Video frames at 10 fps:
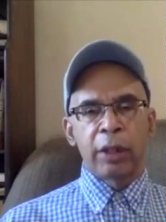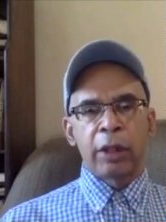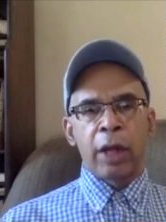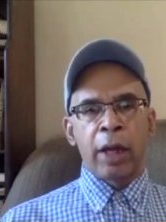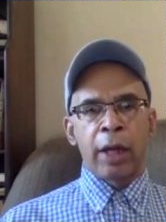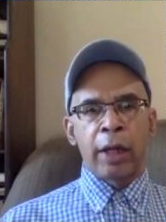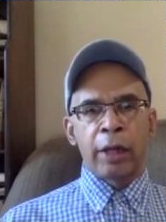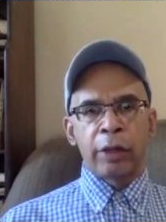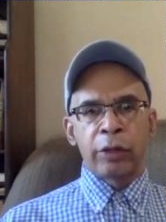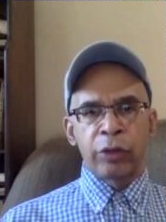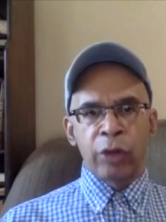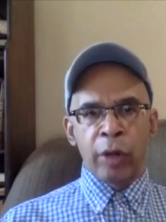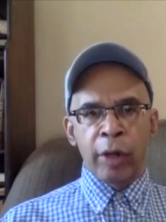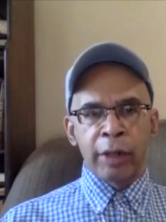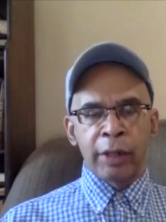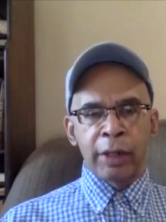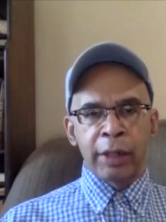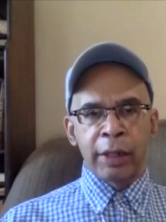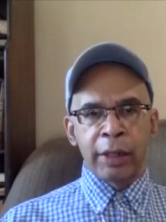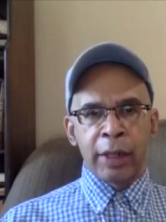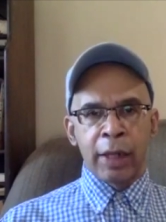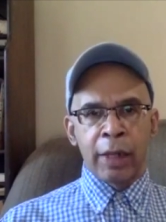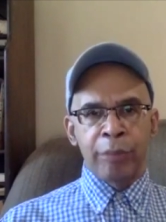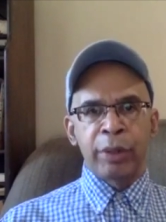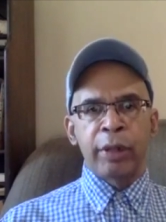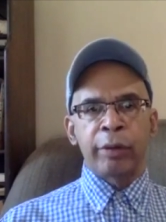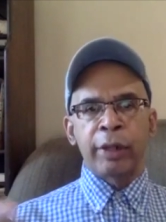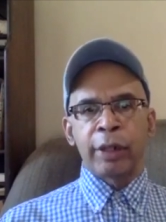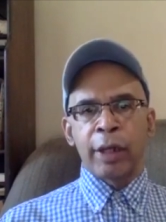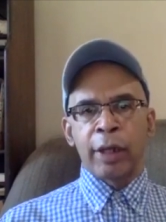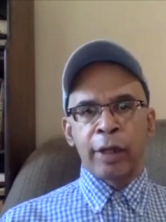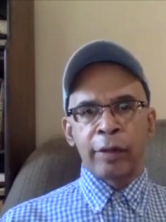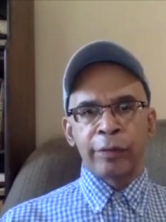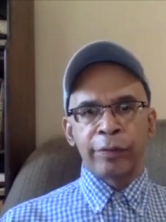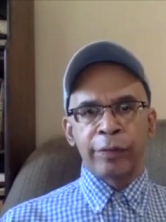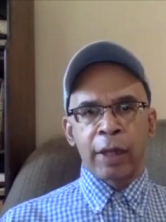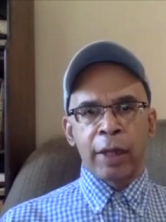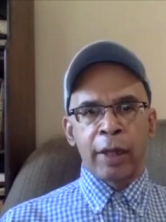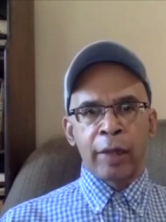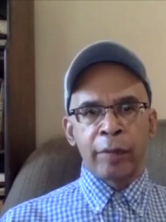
uh, during the uh, period of uh,